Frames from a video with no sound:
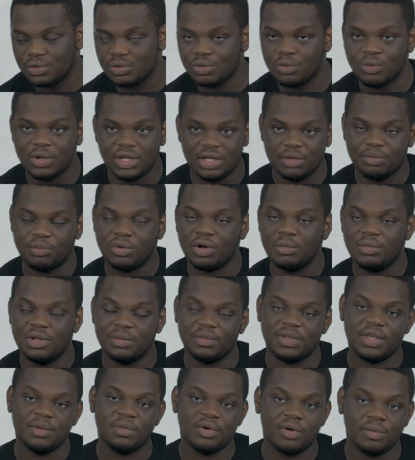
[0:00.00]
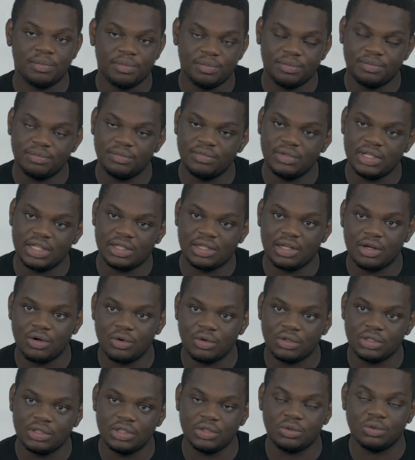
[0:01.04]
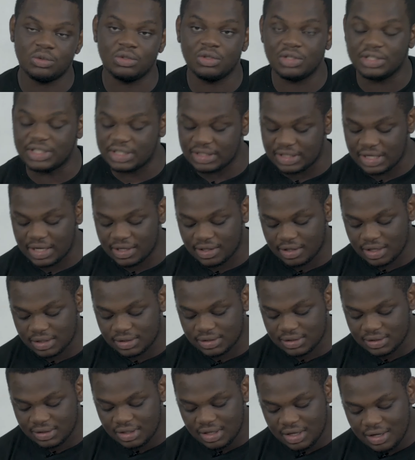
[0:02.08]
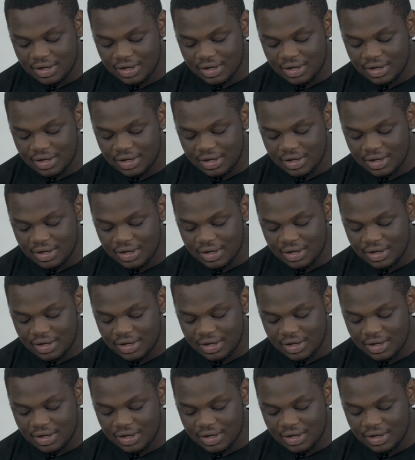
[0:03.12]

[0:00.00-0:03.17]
So when a problem came up later on, he could not deny that.